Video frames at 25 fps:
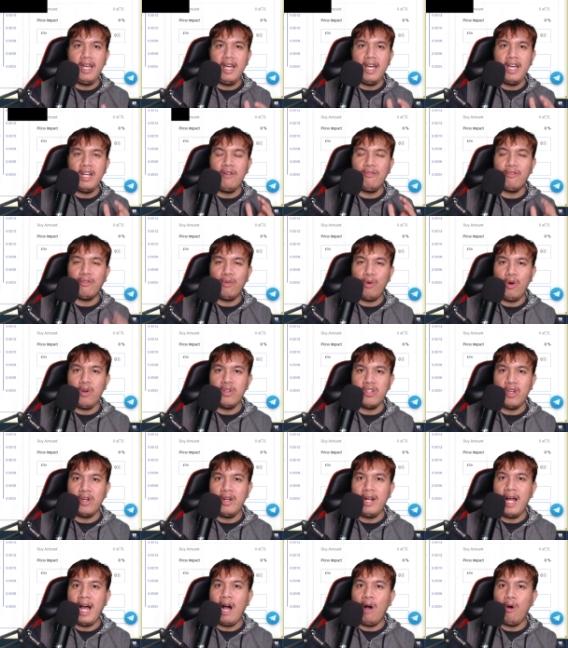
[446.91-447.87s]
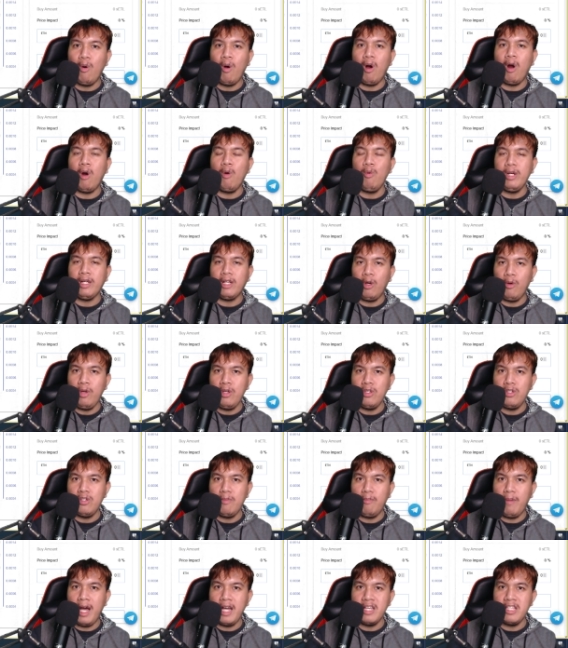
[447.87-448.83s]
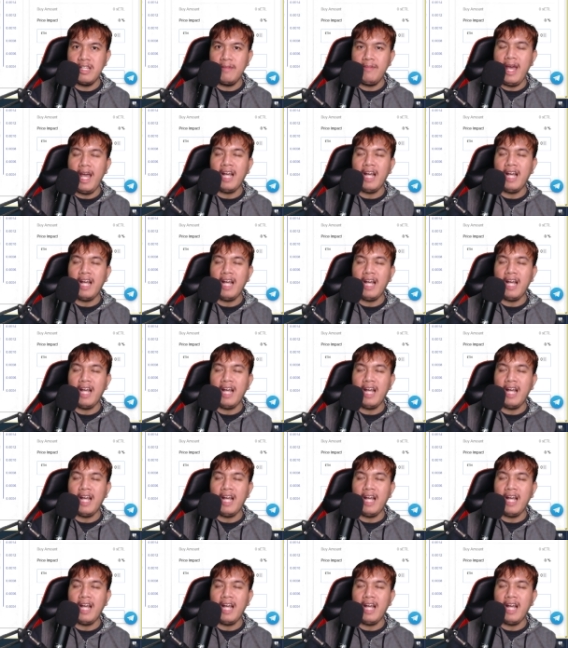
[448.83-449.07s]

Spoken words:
and of course on how are we going to buy some